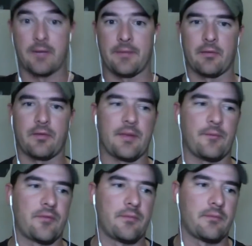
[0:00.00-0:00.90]

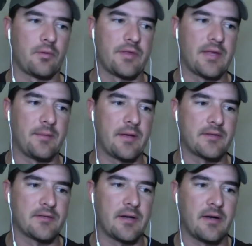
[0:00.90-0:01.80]
experimented with them from with
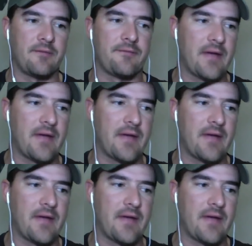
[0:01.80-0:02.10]
them is a,